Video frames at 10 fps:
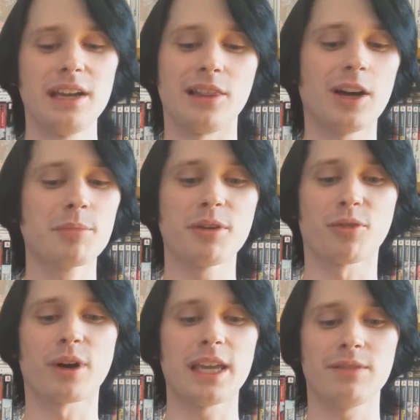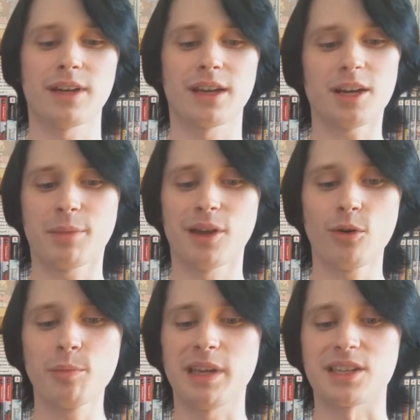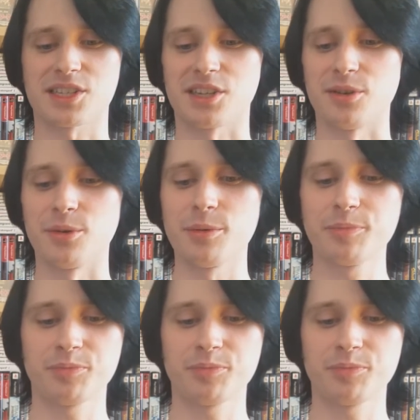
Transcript: long before I even got my own PS2.